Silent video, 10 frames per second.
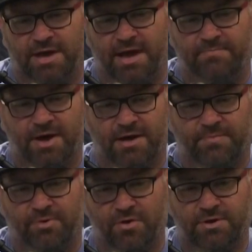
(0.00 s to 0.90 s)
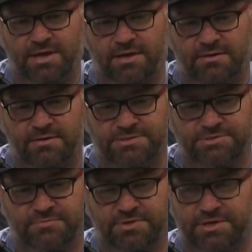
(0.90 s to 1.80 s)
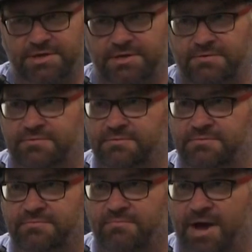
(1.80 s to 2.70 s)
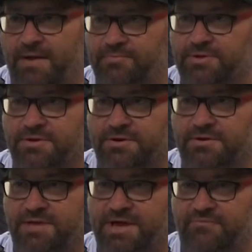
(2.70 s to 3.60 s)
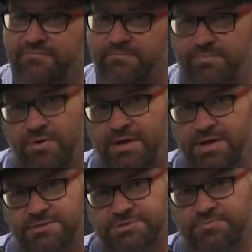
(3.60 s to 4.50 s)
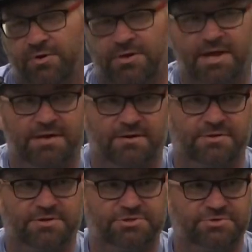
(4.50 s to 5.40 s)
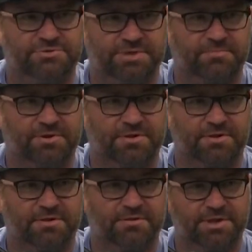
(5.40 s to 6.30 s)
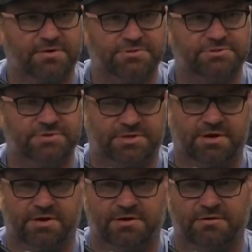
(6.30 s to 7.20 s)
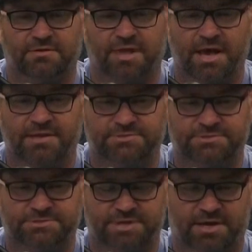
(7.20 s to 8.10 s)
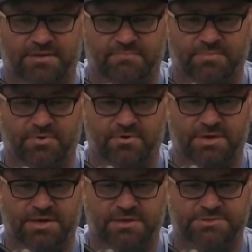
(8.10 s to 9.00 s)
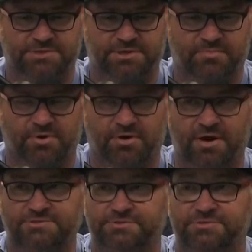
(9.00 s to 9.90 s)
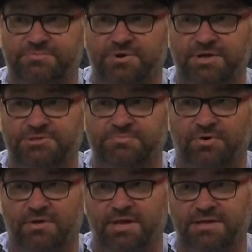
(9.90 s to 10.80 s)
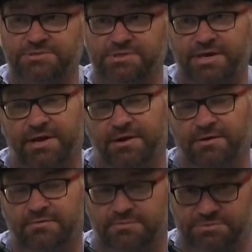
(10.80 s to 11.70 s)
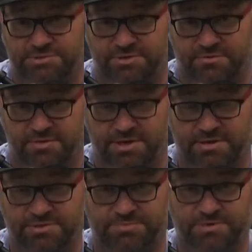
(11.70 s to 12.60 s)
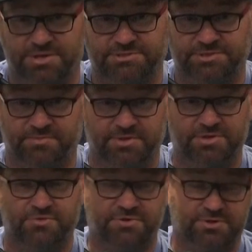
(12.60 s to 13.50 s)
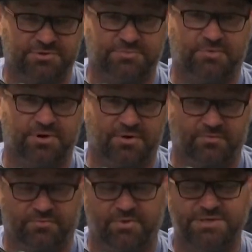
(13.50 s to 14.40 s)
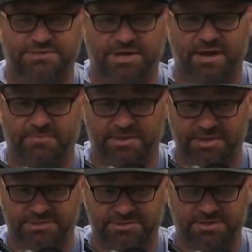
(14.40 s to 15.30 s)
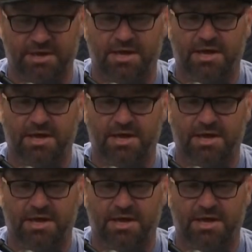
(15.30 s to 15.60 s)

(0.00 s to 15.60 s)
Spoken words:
Eibach Pro Kit is a really popular. They have Pro Kit and Sportline are their two typical, streetcar lines. The Pro Kit is a progressive spring. Sportline is linear. So linear springs typically you would use more in a racing application.